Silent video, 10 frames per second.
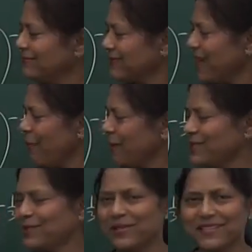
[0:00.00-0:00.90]
How
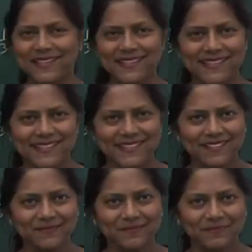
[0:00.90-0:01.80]
about doing this?
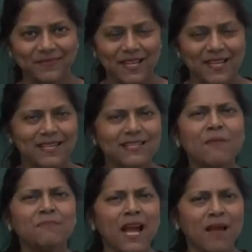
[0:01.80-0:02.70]

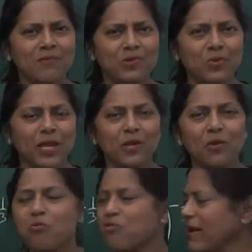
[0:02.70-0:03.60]
Sometimes we can
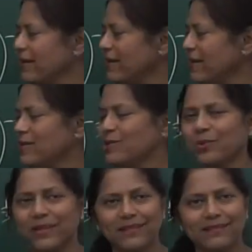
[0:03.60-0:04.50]
go right into
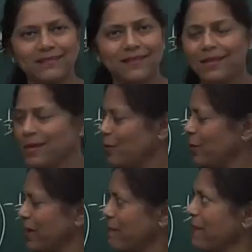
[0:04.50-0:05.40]
it. We
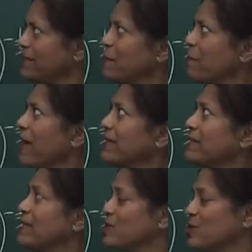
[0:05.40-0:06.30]
can multiply
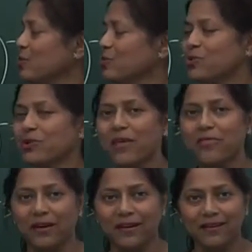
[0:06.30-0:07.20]
these two
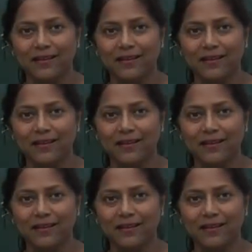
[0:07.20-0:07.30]
together.